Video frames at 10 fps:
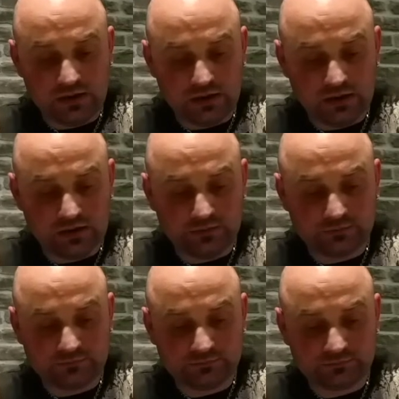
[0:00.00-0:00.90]

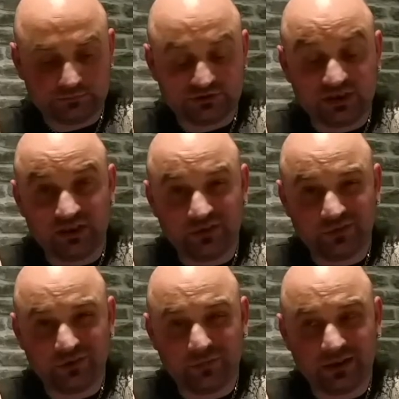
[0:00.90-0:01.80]
So yeah,
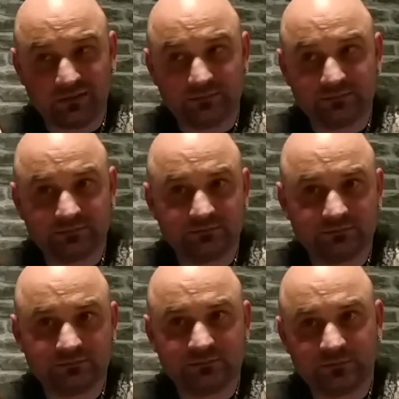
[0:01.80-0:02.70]
so about
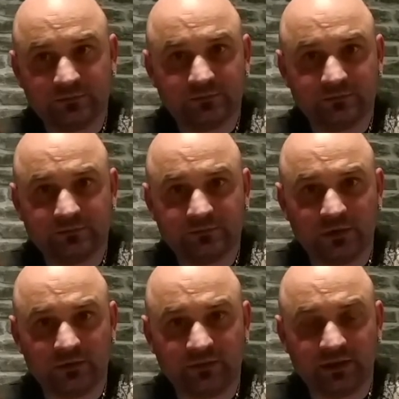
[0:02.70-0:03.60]

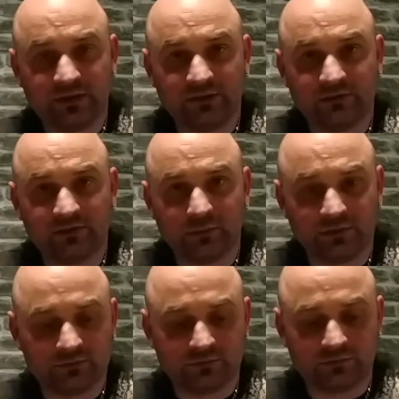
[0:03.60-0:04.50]
5 years I've
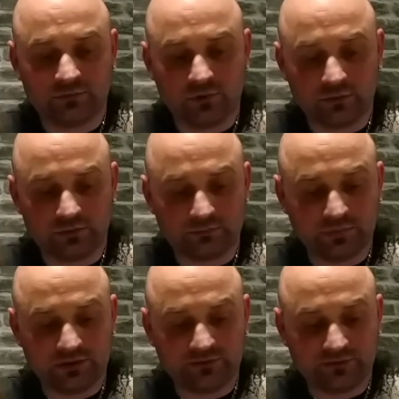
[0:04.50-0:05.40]
been sort of growing
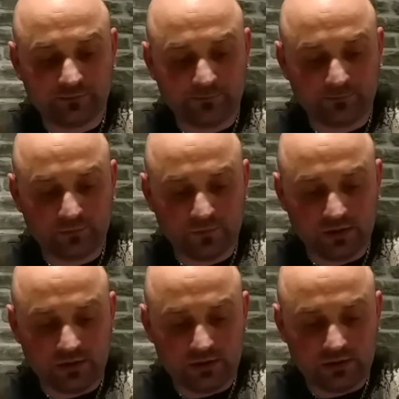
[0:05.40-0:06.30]
bits.
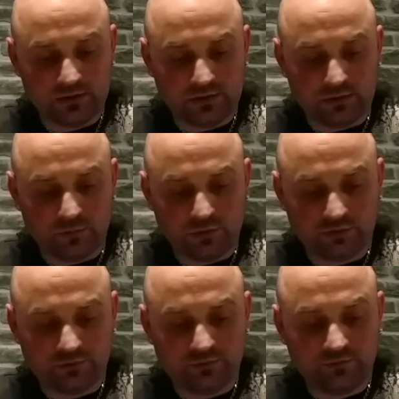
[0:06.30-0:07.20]

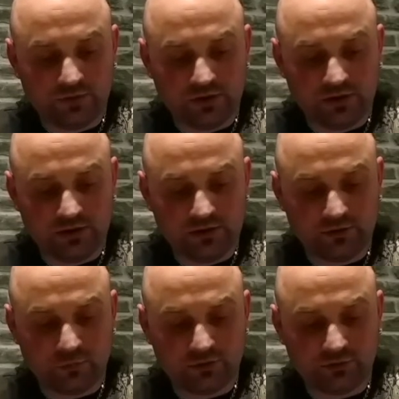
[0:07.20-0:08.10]
What
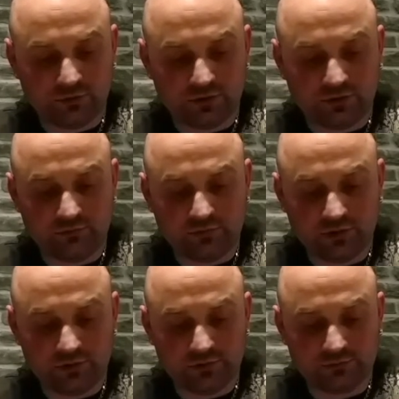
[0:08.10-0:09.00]
do I
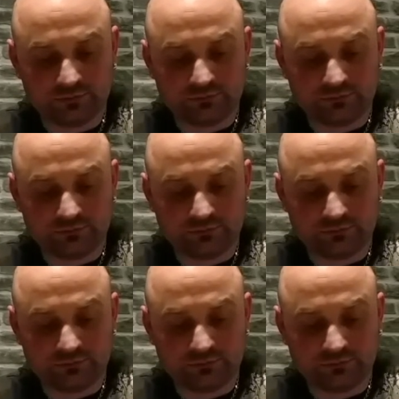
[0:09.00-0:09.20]
grow?